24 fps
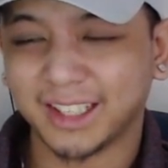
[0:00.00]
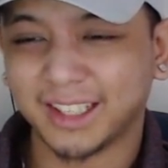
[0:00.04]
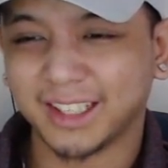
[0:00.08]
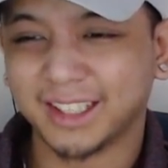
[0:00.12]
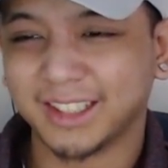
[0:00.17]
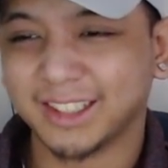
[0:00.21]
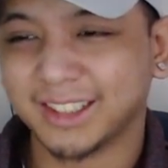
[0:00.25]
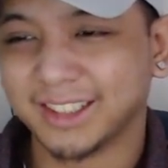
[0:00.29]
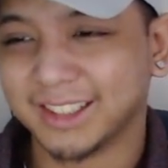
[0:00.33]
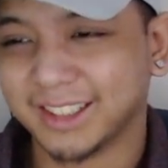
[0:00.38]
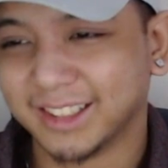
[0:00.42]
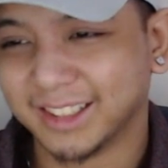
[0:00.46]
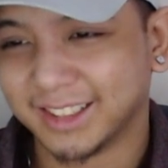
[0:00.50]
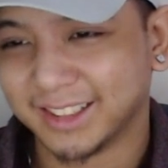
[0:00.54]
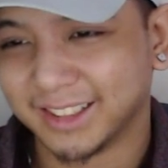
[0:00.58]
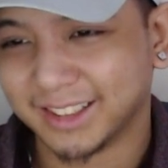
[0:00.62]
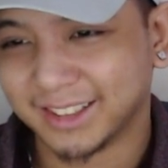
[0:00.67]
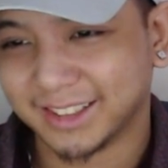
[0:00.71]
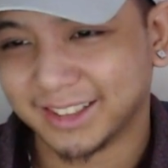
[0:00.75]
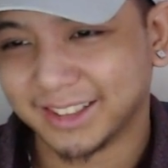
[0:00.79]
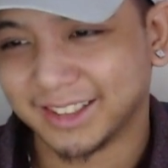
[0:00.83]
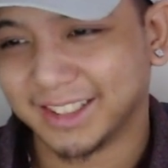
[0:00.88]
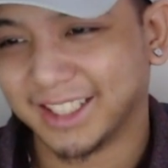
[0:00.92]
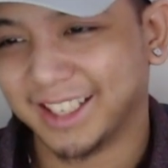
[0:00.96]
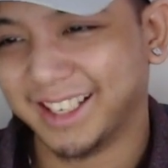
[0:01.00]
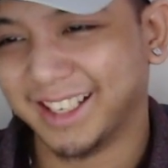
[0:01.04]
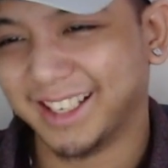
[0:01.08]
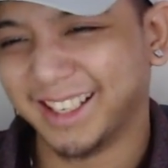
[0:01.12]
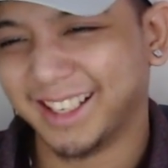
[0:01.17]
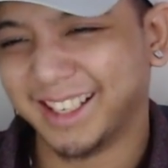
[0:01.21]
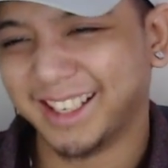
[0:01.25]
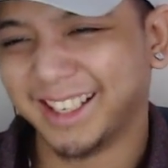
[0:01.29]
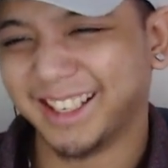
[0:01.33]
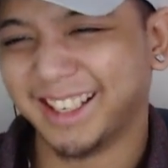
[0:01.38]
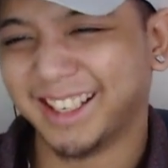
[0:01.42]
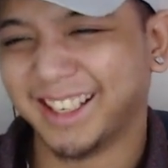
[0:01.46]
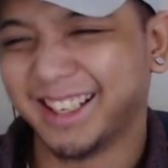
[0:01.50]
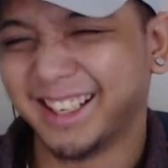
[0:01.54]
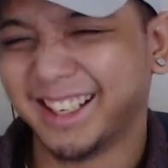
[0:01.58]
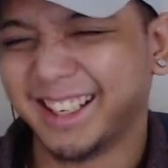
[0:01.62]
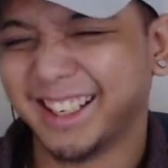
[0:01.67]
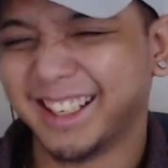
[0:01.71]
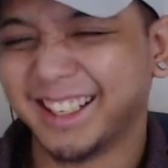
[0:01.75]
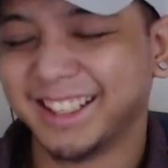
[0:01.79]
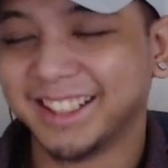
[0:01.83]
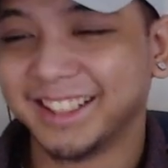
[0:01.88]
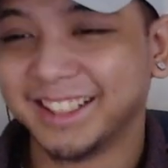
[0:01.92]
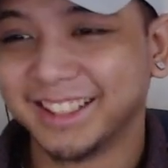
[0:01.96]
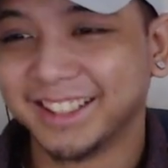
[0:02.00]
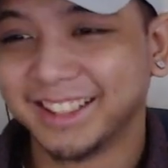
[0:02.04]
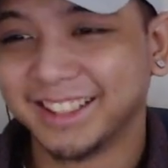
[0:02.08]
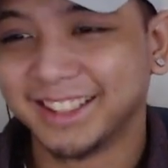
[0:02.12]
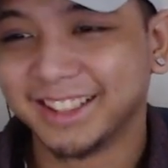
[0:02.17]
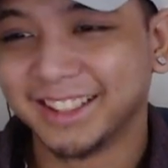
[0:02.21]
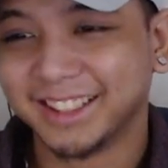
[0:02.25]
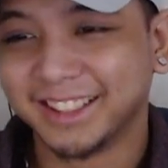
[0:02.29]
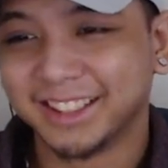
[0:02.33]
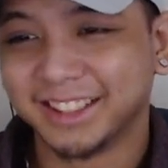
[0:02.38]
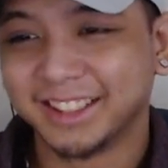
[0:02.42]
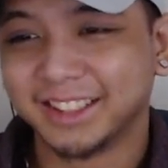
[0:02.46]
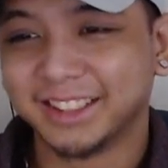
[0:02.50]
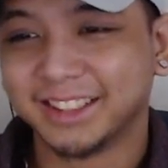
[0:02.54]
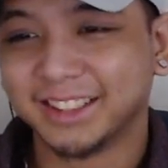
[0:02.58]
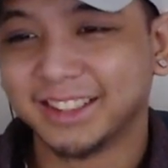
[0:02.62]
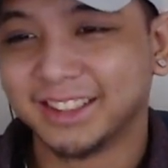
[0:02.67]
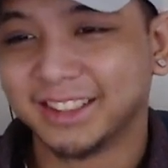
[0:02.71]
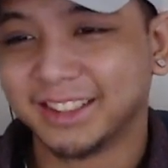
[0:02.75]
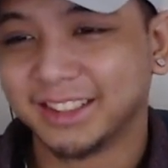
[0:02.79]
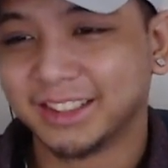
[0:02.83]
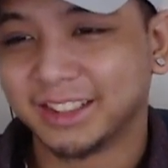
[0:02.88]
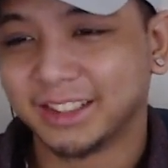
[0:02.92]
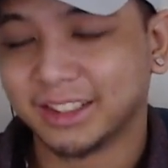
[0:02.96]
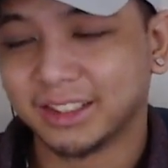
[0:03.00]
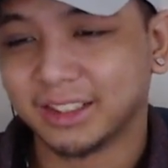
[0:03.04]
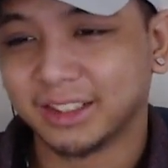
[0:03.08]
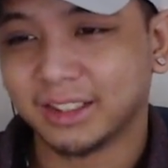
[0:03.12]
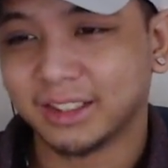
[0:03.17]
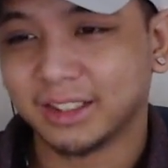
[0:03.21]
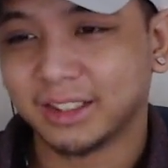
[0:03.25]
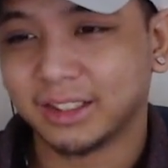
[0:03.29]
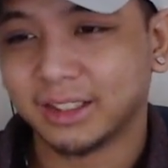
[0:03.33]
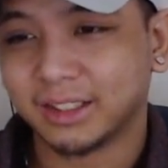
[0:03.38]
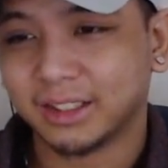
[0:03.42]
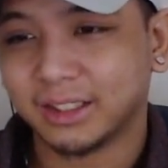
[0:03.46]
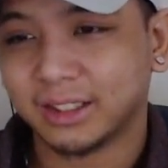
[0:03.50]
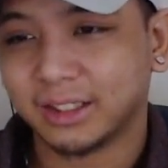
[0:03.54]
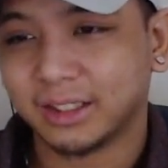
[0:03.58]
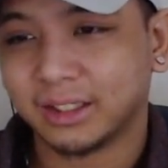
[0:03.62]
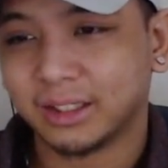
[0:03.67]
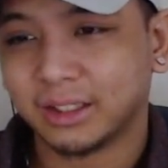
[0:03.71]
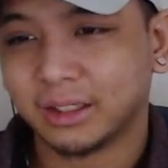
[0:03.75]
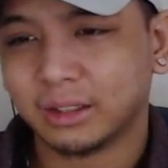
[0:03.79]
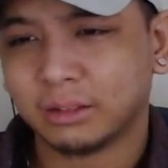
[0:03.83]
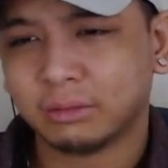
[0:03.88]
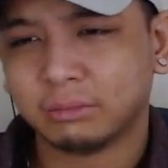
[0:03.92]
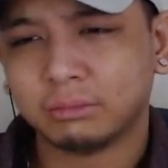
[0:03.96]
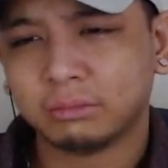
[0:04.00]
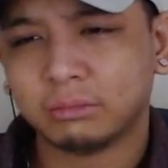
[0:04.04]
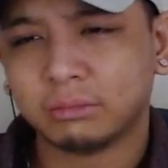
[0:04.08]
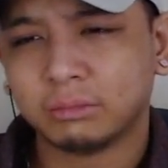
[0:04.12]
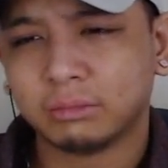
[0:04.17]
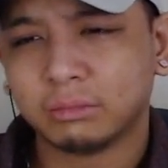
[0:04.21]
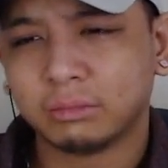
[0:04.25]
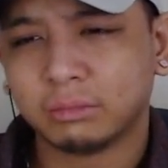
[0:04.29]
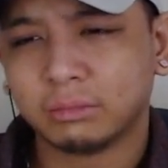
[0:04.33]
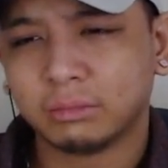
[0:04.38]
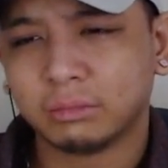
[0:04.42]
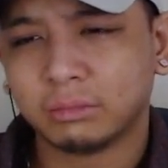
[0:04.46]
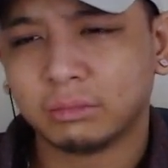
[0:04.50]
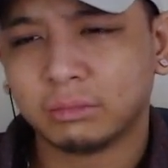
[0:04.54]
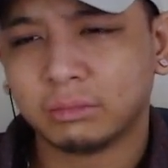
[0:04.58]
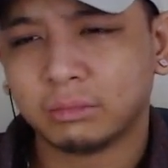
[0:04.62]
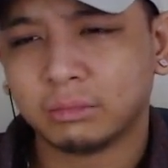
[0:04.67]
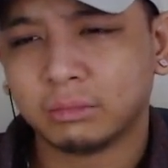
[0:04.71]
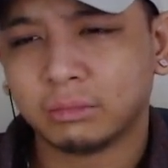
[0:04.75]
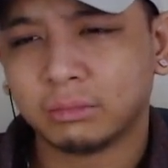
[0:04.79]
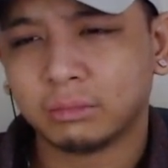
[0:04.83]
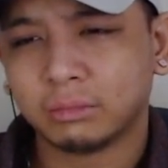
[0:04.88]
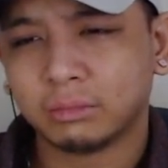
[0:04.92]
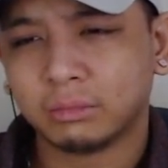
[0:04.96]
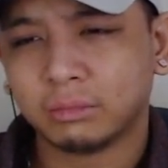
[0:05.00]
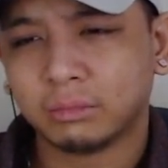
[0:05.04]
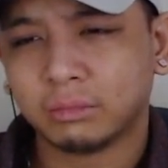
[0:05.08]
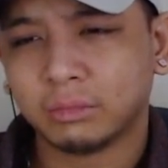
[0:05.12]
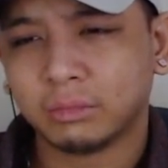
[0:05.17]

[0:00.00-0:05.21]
Nobody speaks.